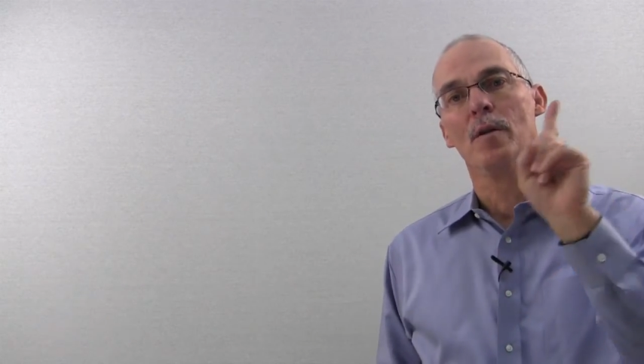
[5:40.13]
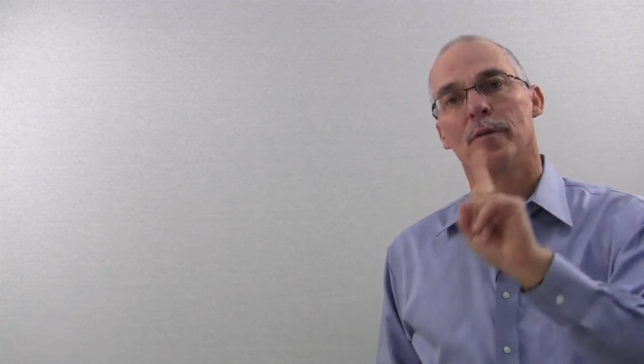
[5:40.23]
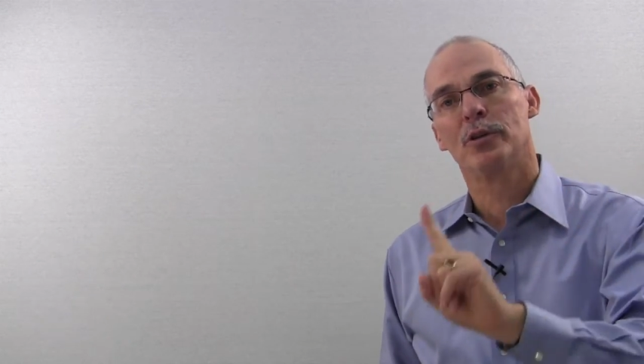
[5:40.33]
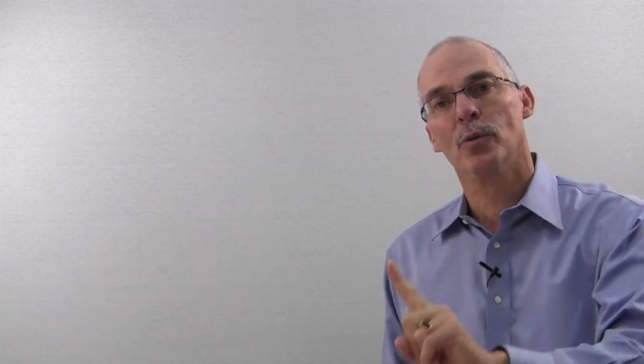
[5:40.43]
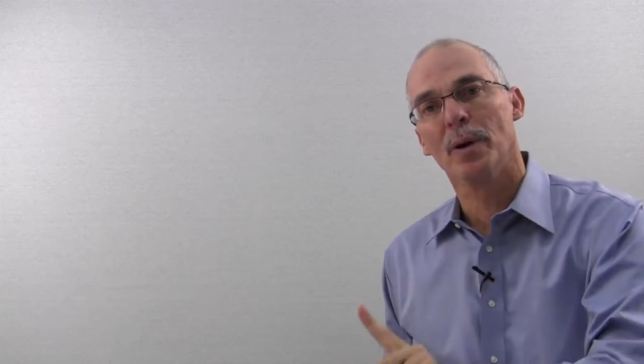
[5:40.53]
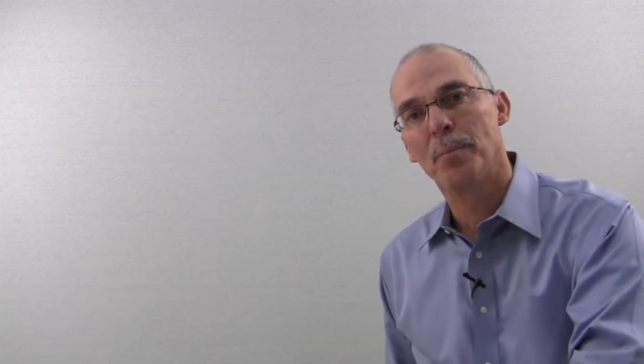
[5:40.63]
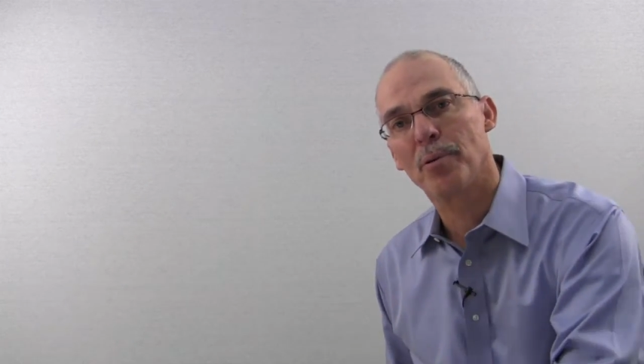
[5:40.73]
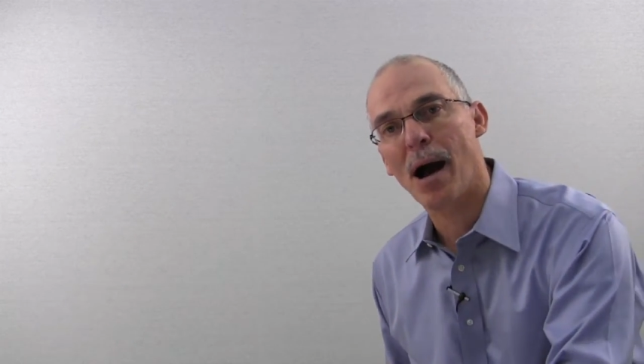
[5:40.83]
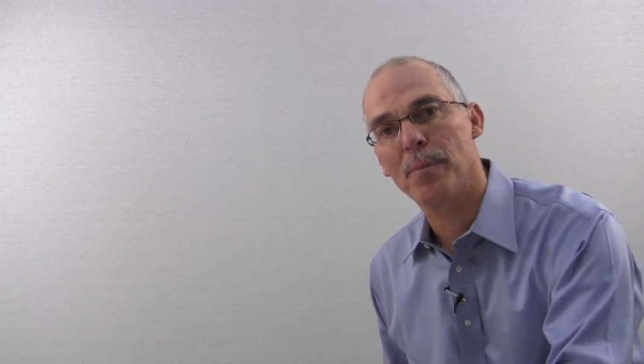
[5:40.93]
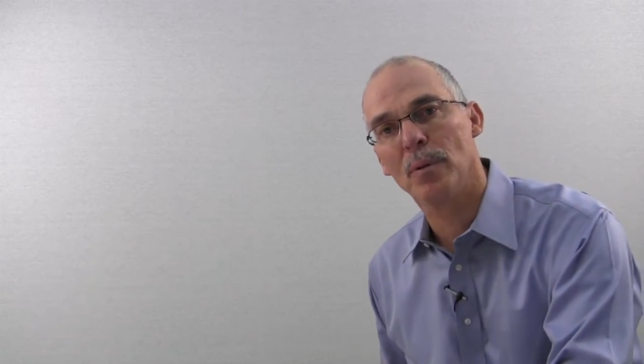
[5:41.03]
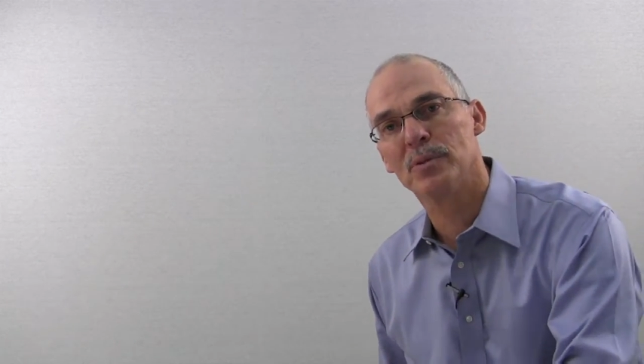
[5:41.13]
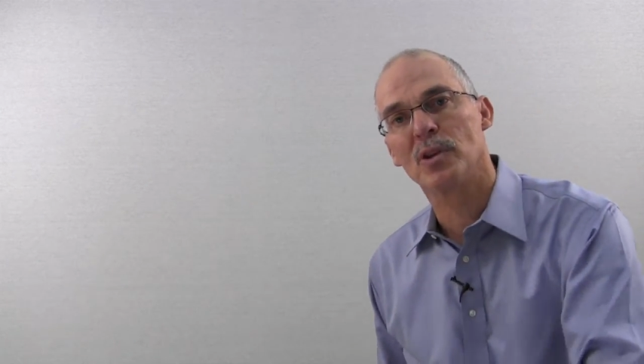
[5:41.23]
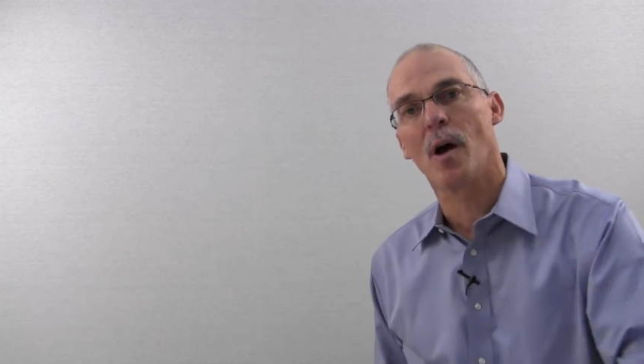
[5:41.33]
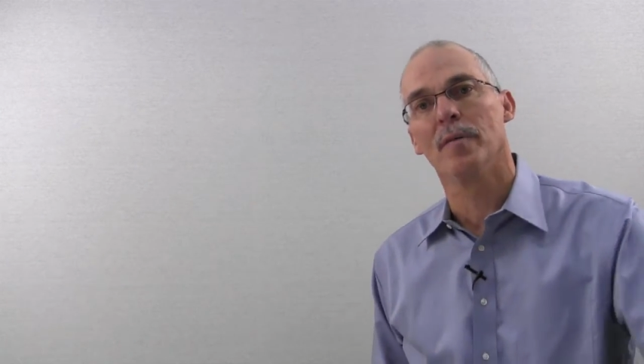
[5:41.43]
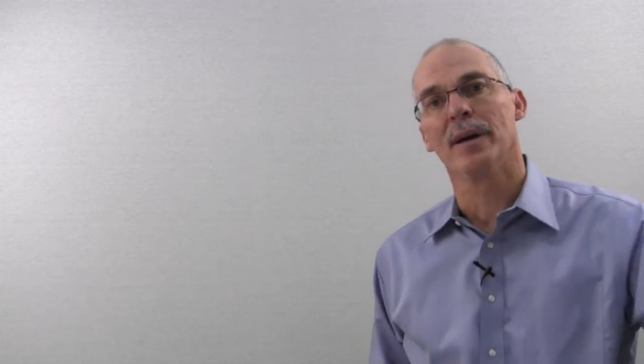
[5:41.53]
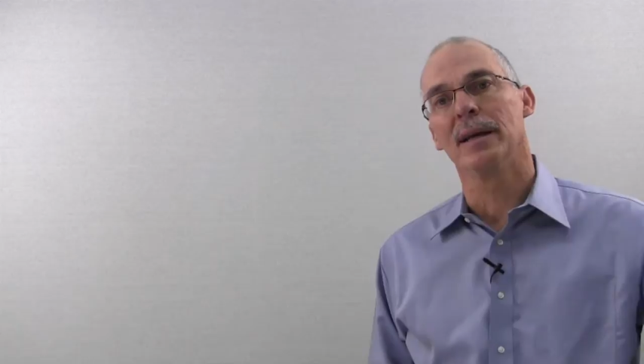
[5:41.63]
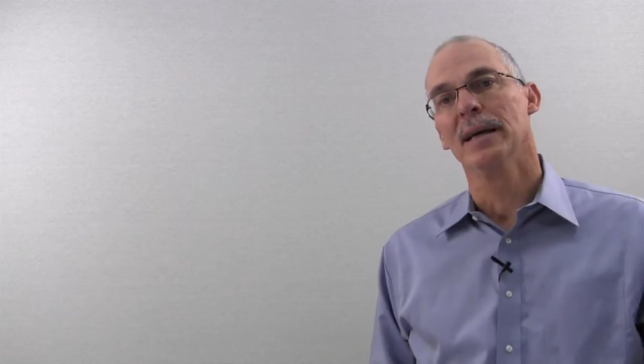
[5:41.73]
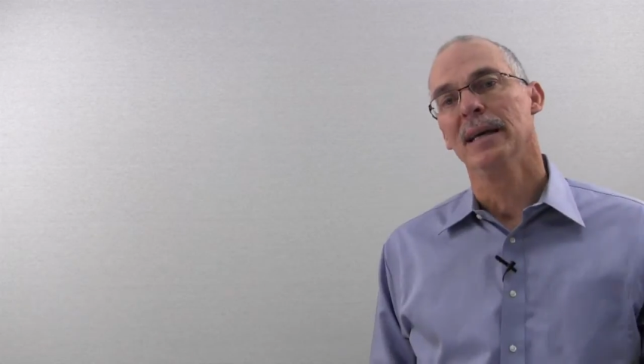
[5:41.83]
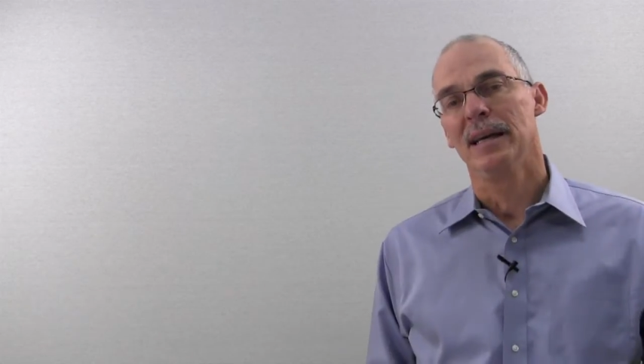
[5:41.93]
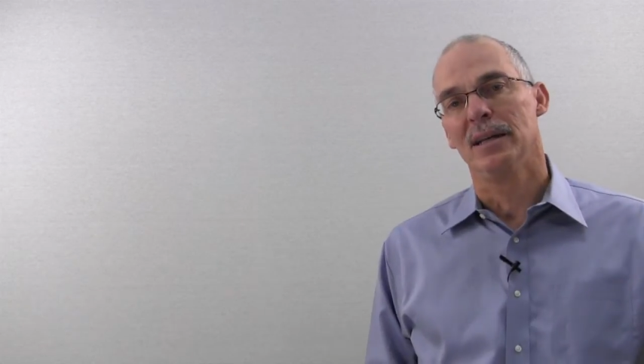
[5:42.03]
for doing problem solving
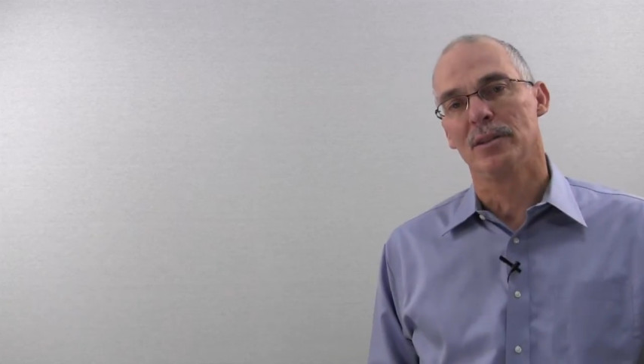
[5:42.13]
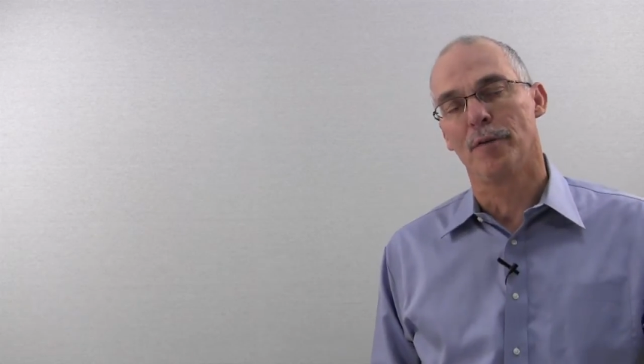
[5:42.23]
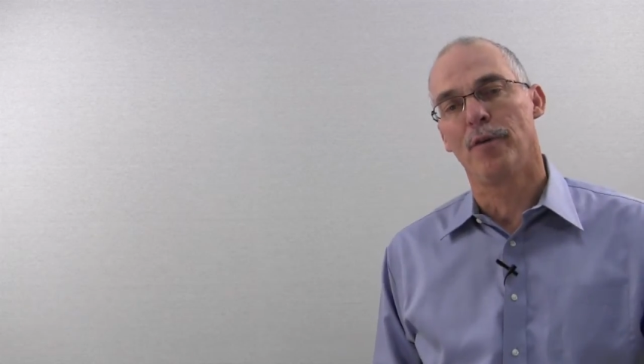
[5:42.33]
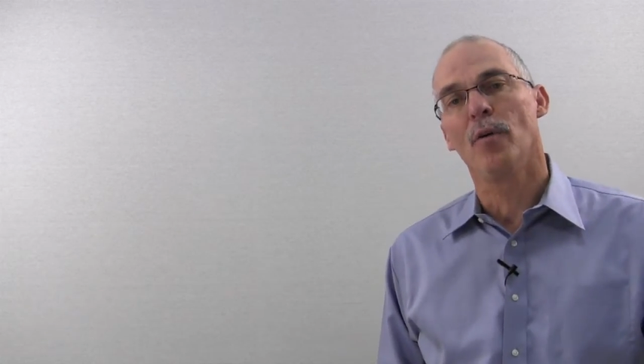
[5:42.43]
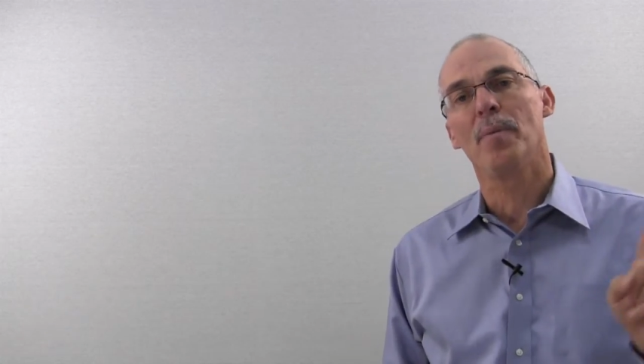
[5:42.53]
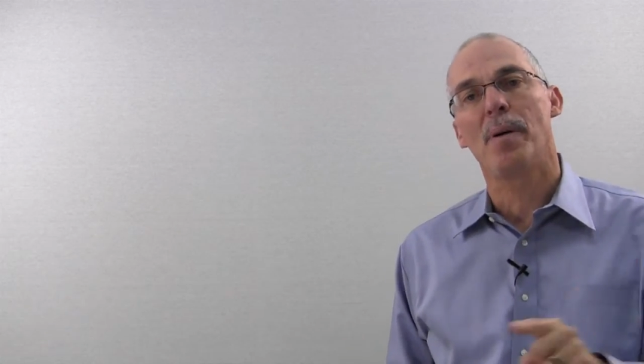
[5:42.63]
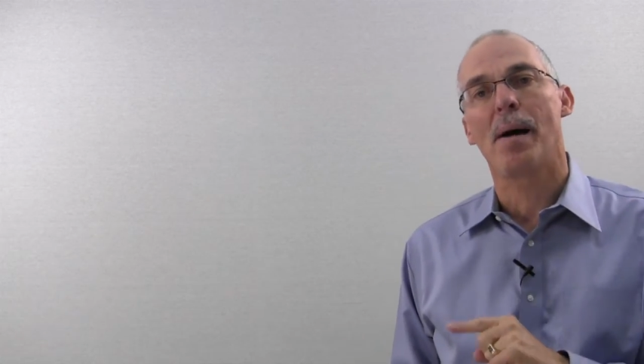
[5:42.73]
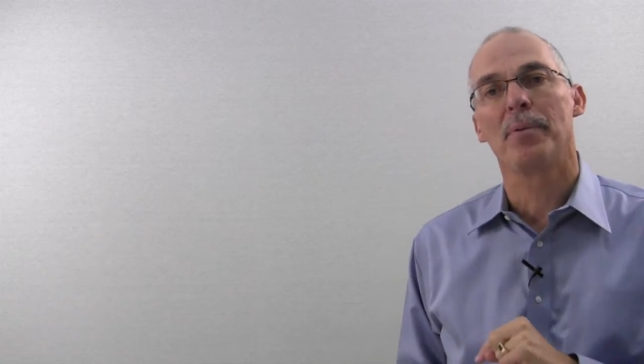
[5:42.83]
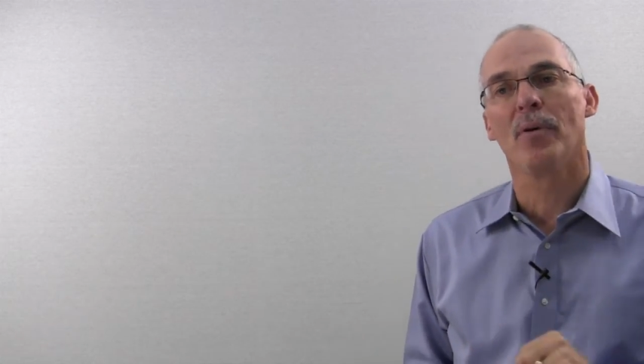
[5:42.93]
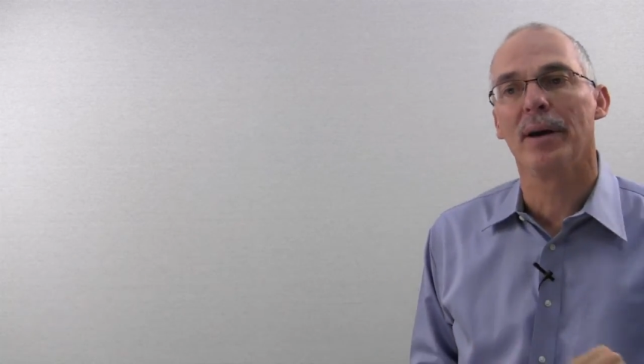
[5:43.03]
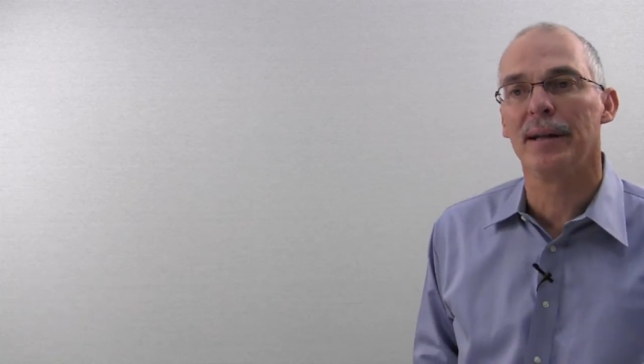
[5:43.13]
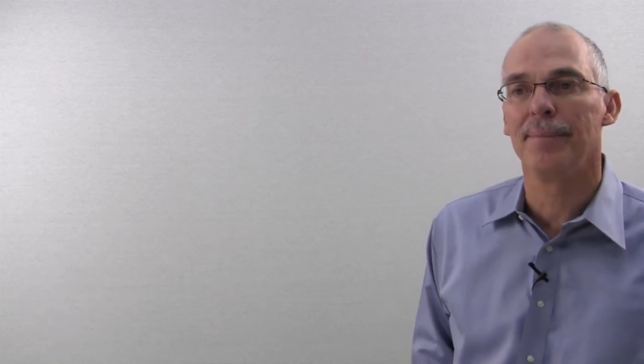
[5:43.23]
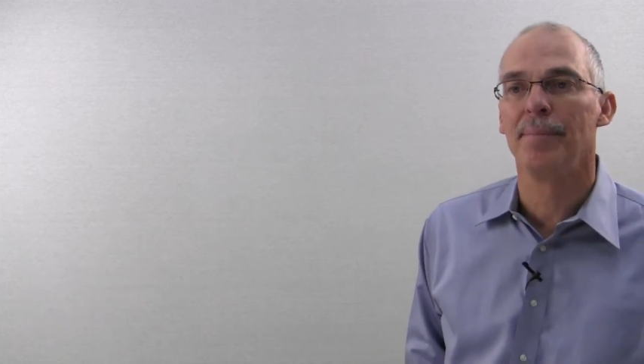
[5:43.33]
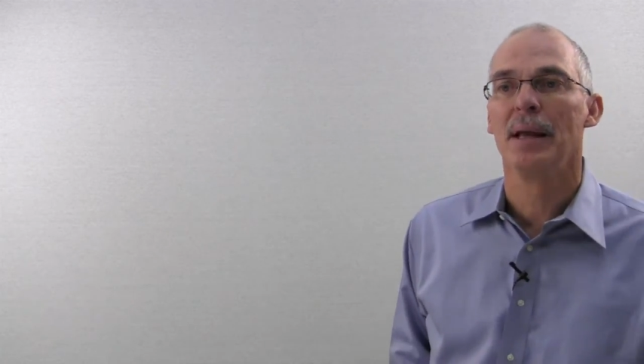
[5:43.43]
is the fully populated